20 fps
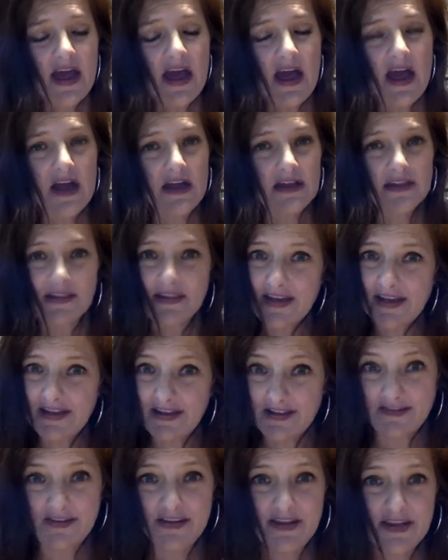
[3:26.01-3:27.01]
Uh,
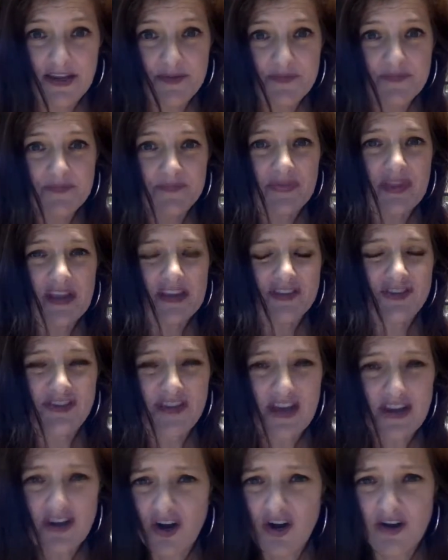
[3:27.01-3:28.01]
luckily, she's
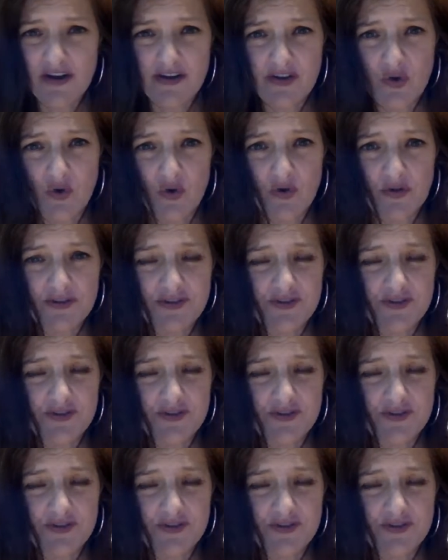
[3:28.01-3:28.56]
got a heart of gold.